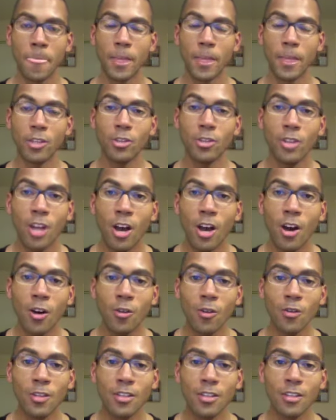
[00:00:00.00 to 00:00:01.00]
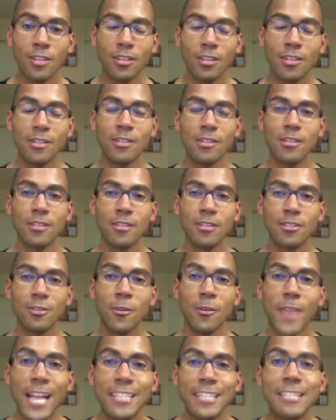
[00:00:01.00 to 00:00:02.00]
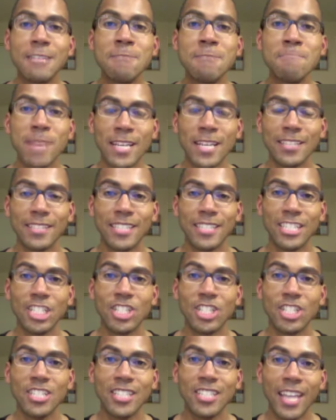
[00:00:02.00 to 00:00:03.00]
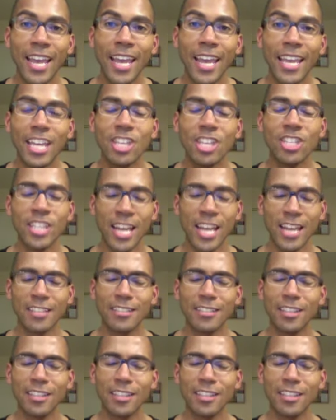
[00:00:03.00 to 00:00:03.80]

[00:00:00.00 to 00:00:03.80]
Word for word: You know? So that's the message. Say yes.